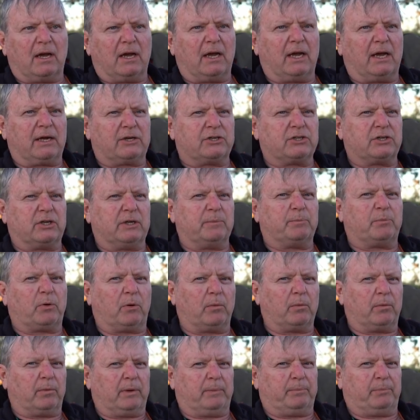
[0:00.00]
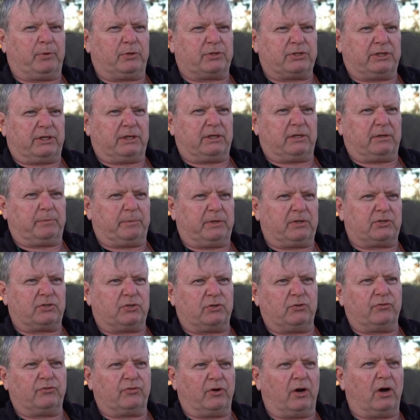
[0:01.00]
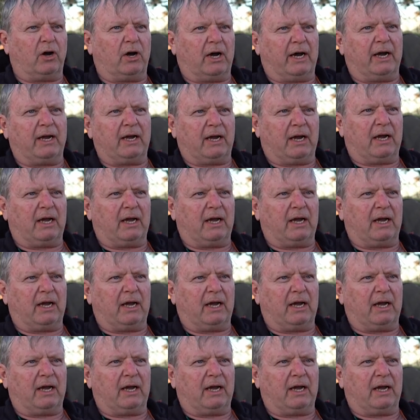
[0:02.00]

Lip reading: Actually, probably pushing it a bit too far.